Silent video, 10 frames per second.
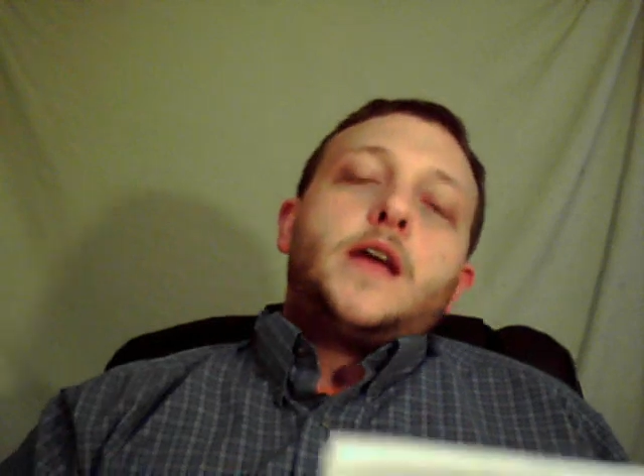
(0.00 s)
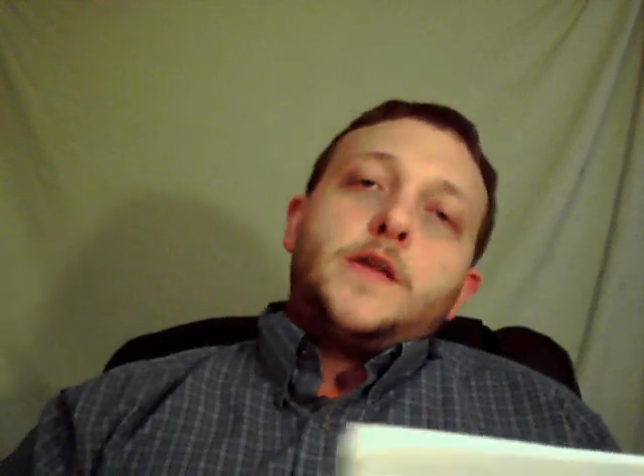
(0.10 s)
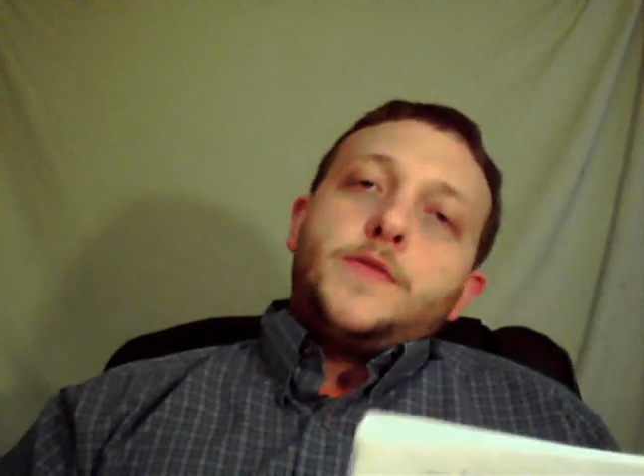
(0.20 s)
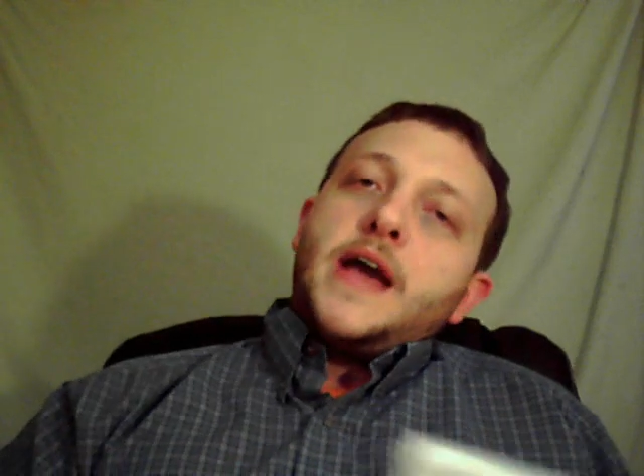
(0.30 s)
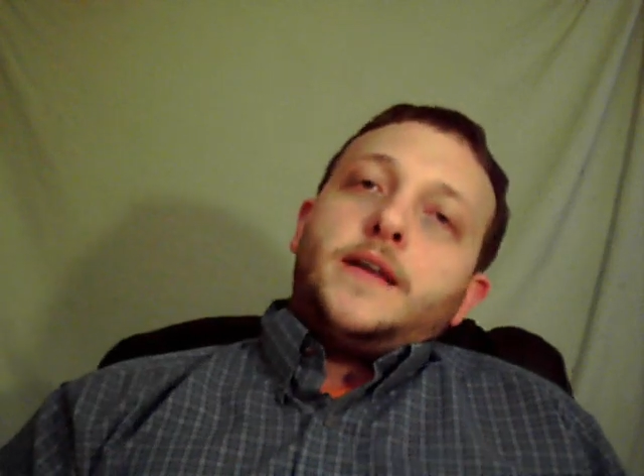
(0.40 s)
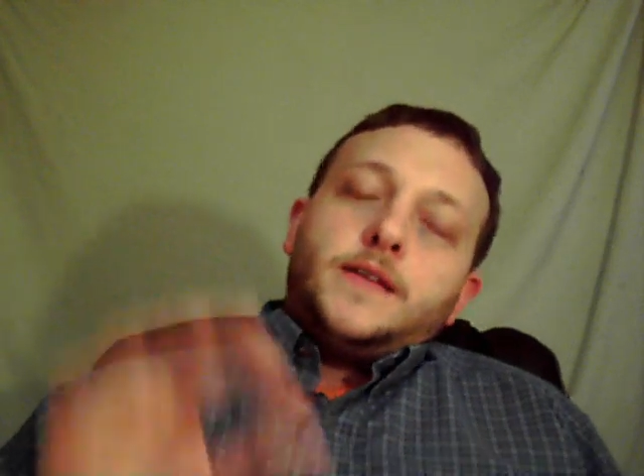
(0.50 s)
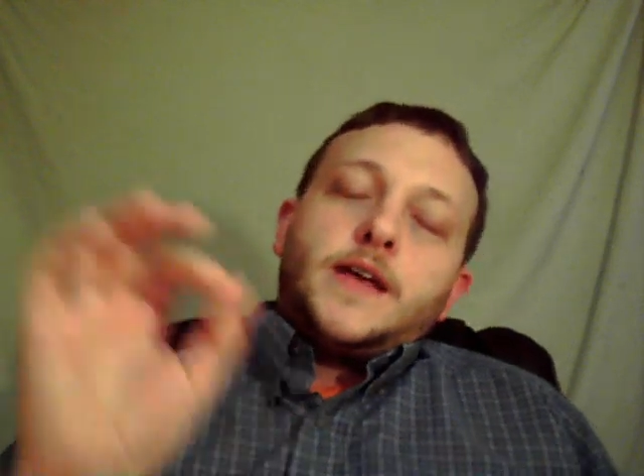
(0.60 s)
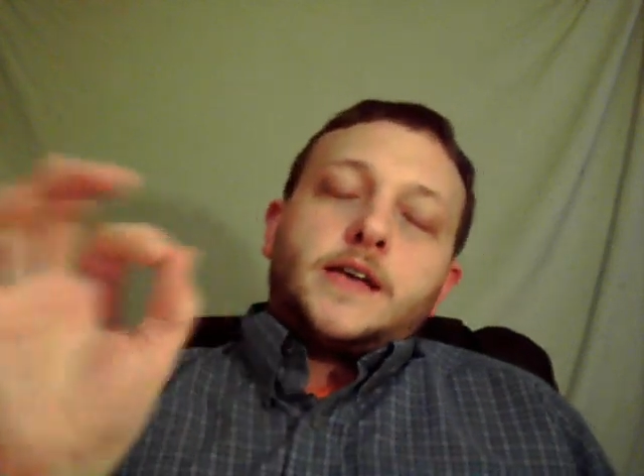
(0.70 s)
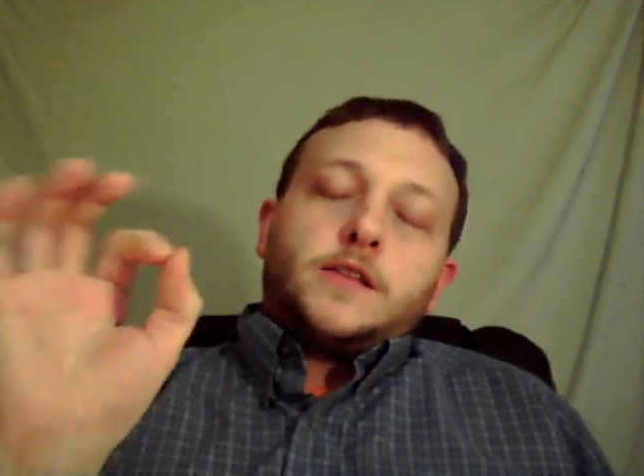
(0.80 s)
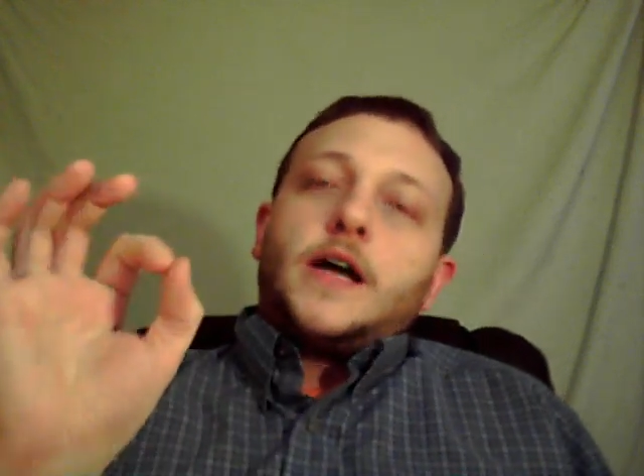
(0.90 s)
And that
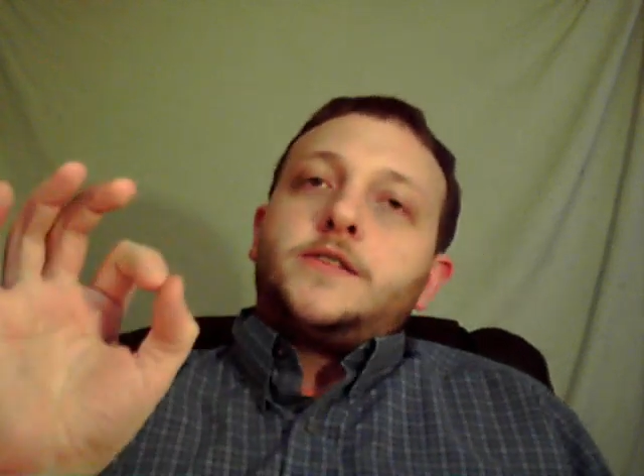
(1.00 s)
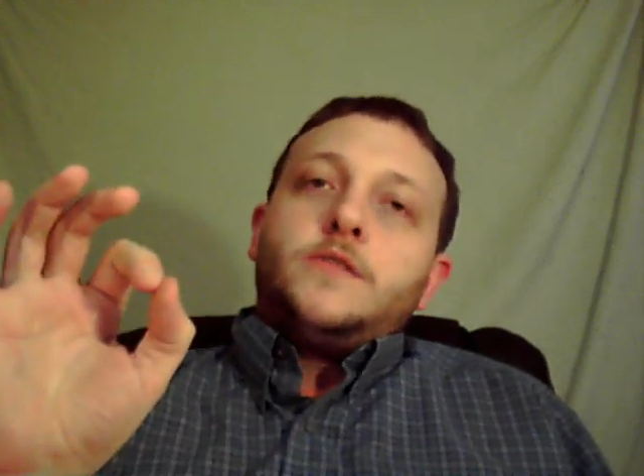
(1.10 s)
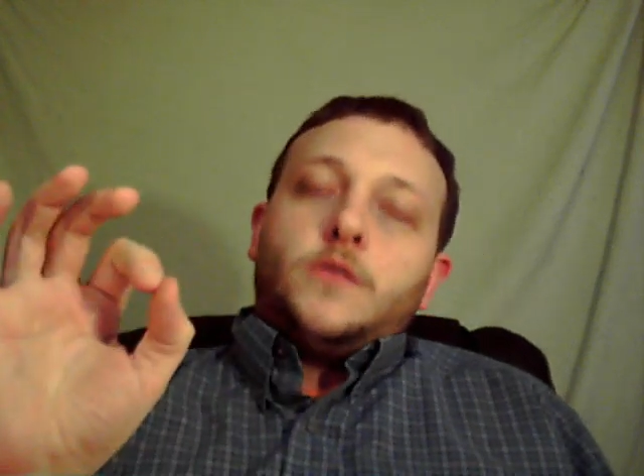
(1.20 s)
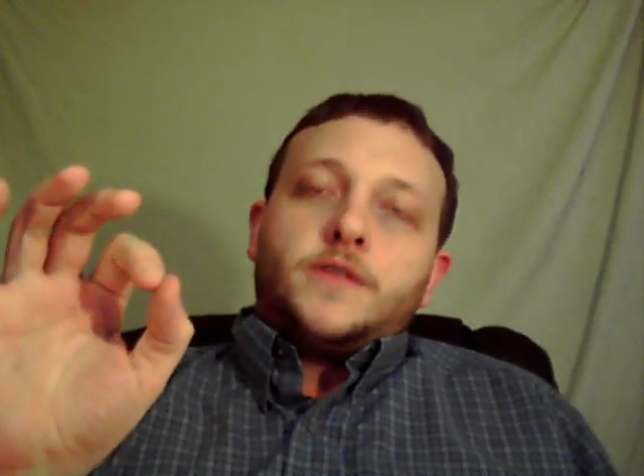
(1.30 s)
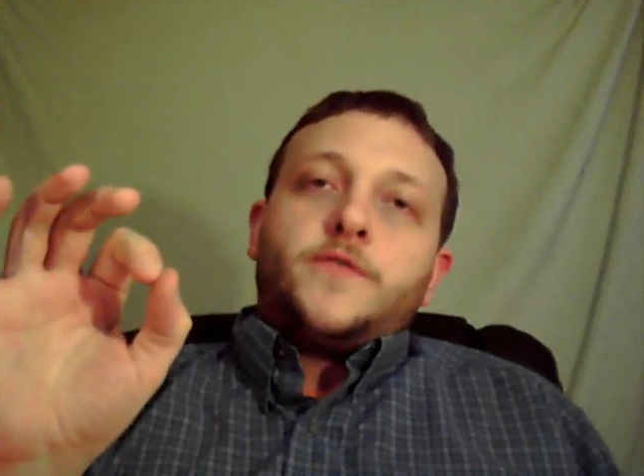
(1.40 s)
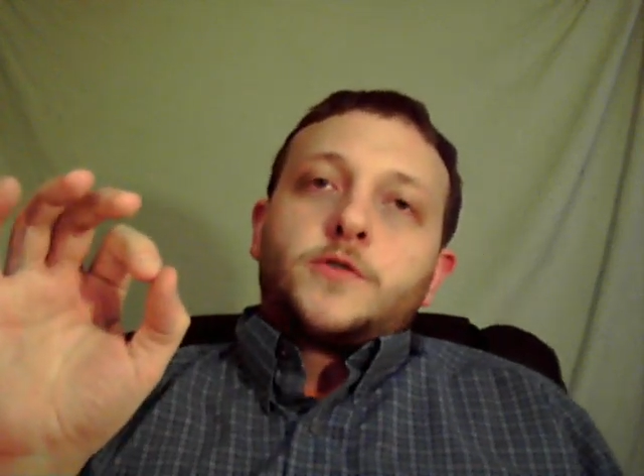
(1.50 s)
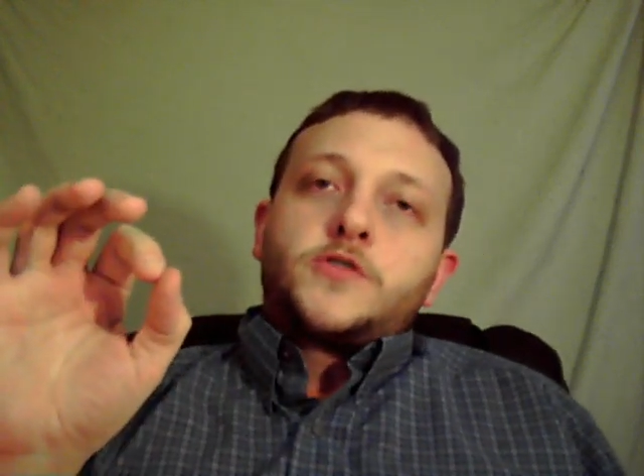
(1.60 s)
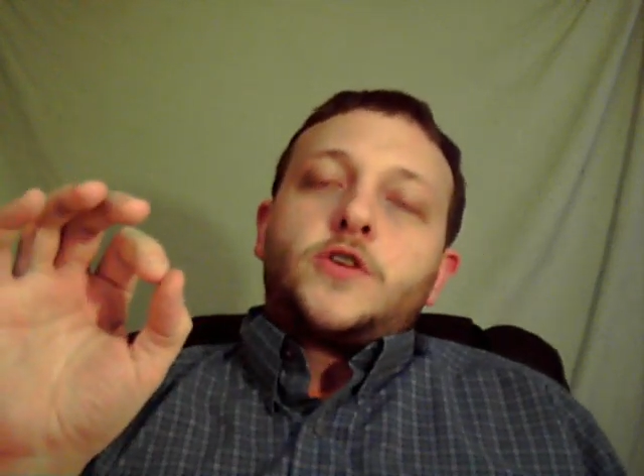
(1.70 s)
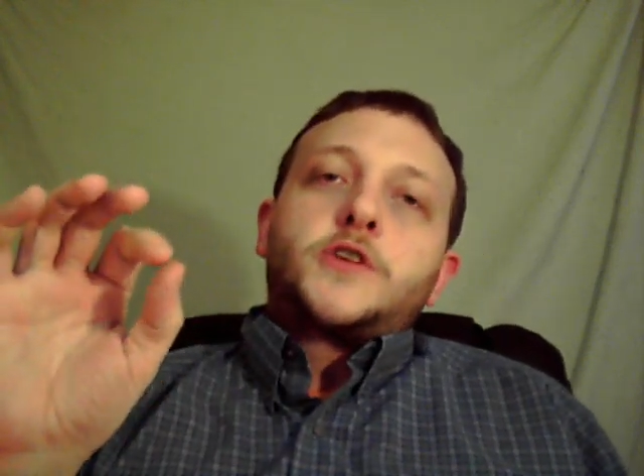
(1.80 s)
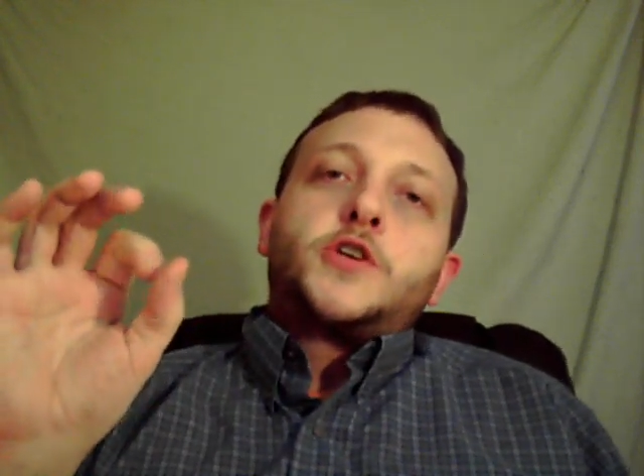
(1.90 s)
has a lot to do with your folder
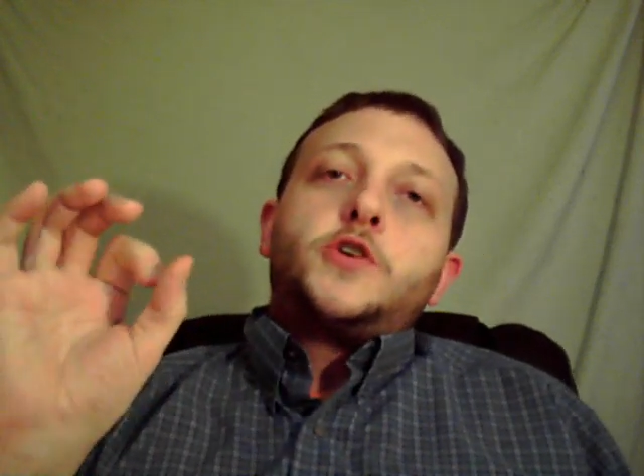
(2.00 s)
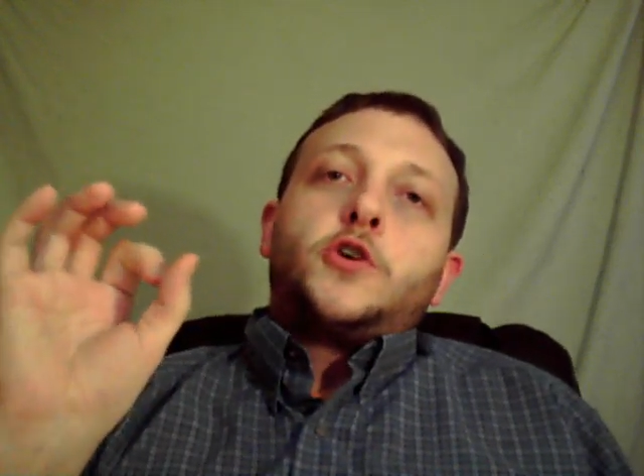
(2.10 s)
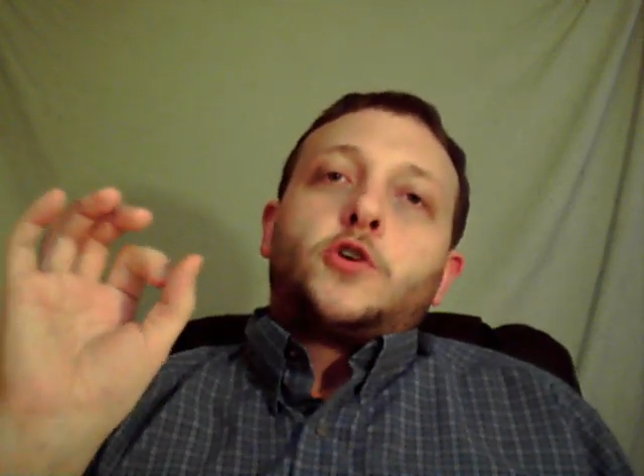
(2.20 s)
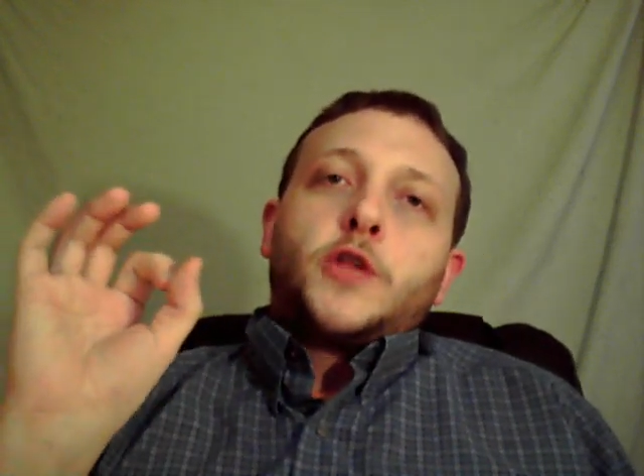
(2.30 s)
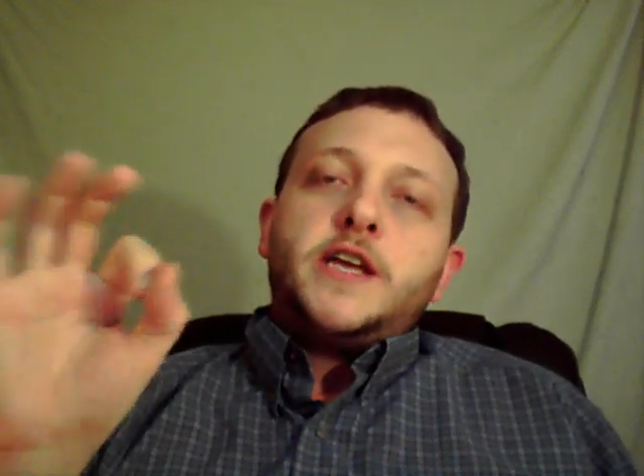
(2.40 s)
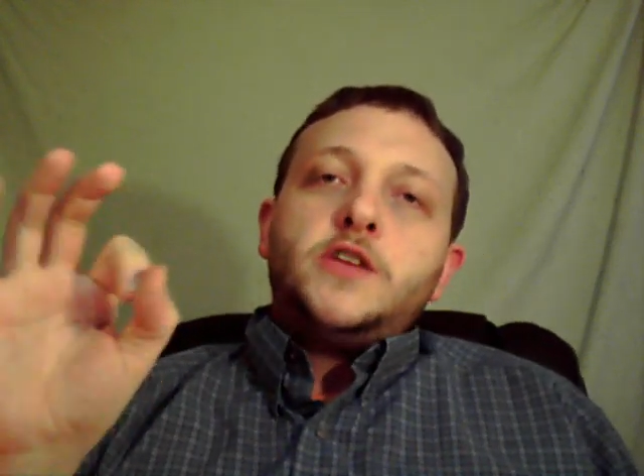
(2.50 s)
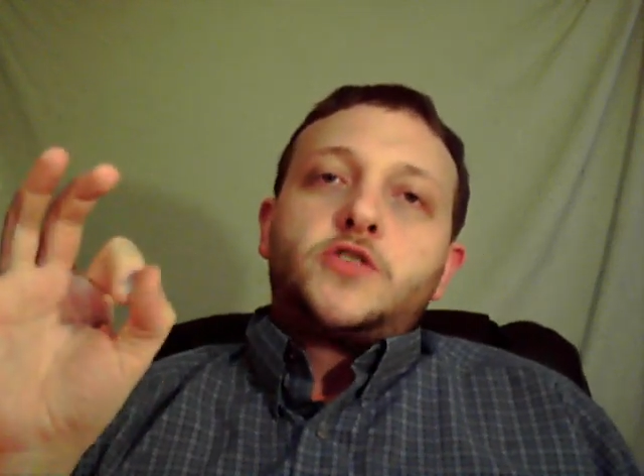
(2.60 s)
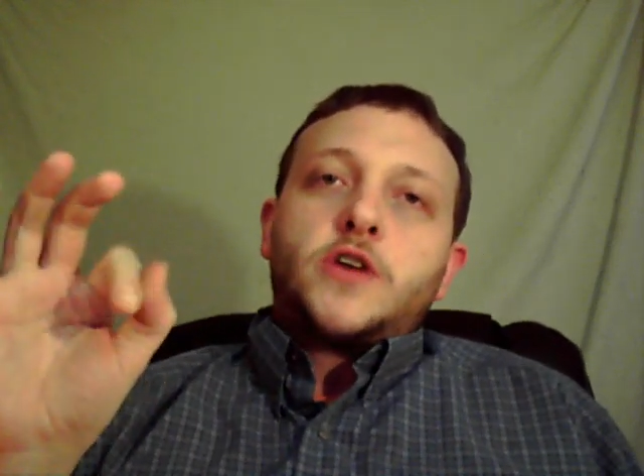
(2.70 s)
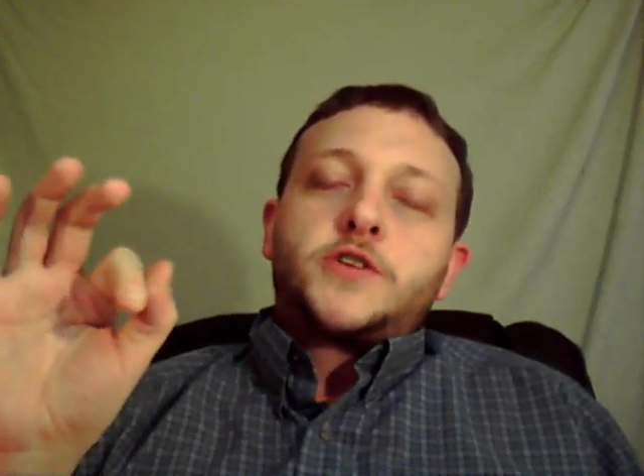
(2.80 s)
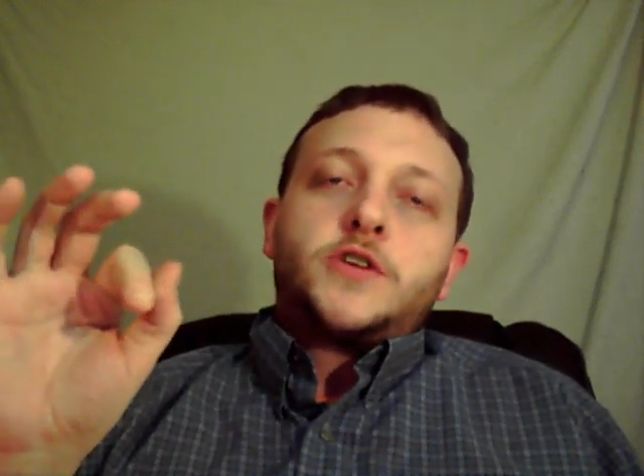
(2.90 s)
structure, your linking
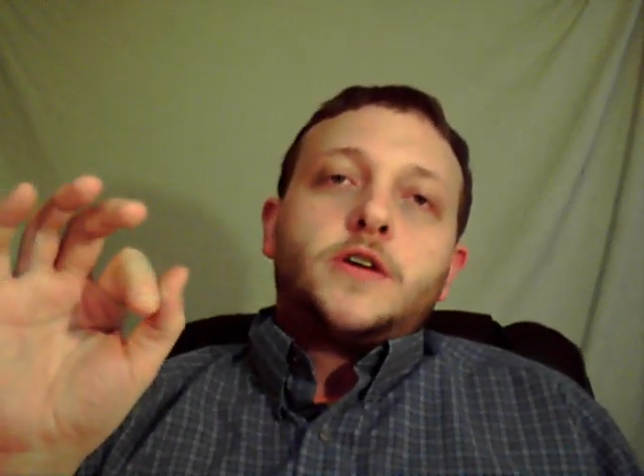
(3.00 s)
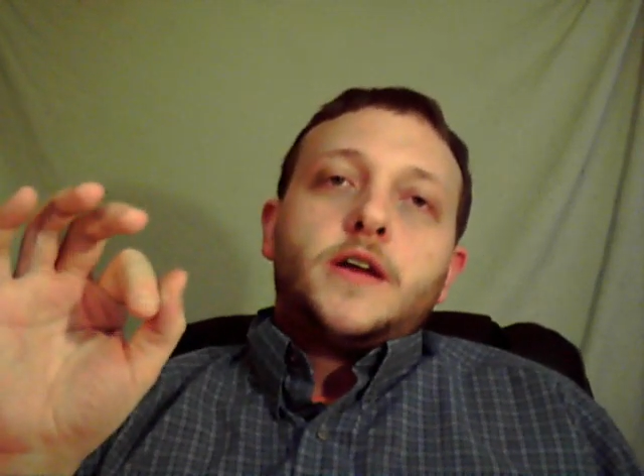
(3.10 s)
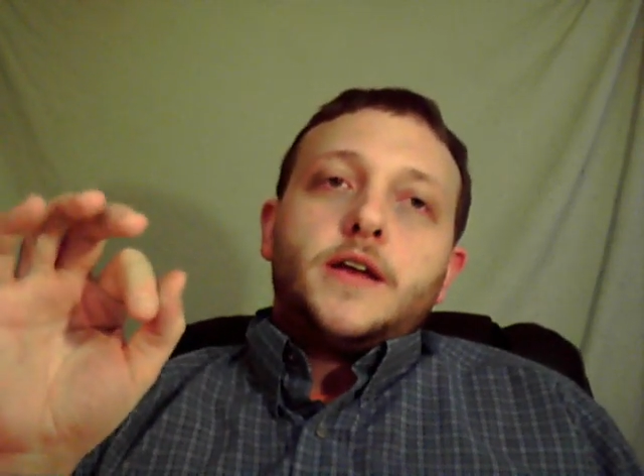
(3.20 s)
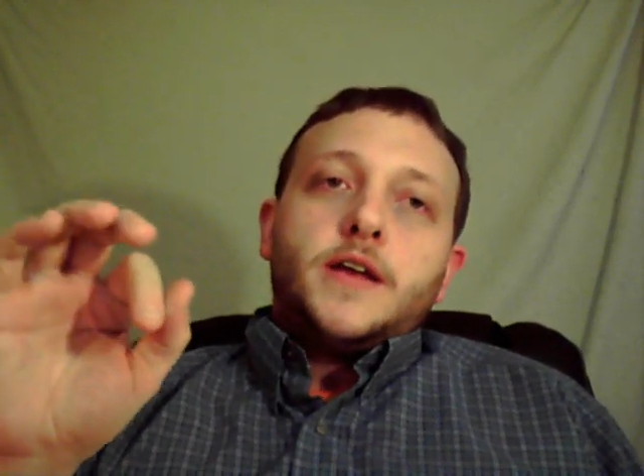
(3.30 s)
structure,